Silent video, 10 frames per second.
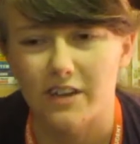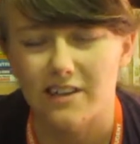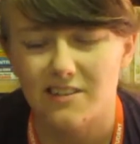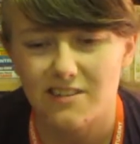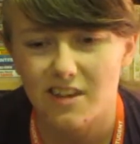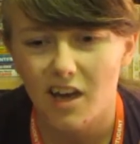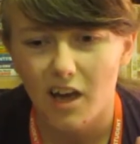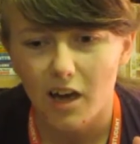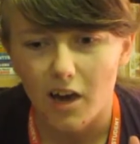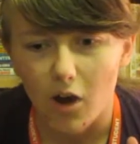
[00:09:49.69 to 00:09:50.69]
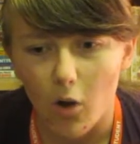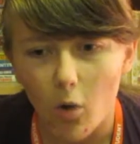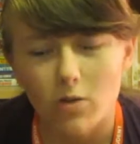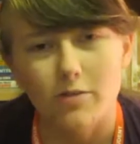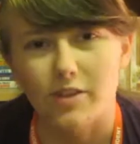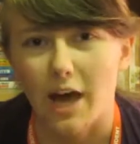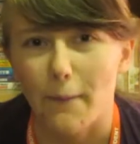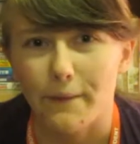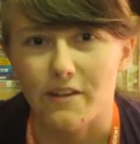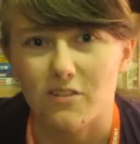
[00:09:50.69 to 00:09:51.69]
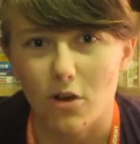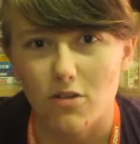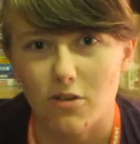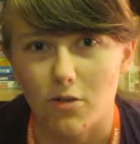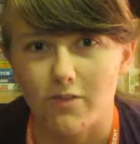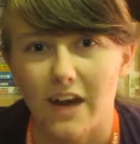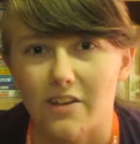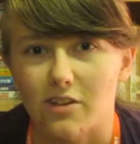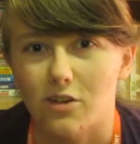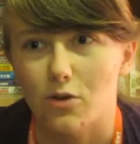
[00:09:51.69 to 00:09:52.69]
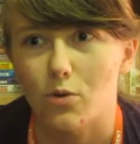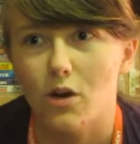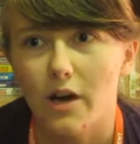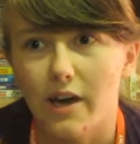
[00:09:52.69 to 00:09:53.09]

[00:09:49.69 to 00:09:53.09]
It is all of that, but it's also the fact that you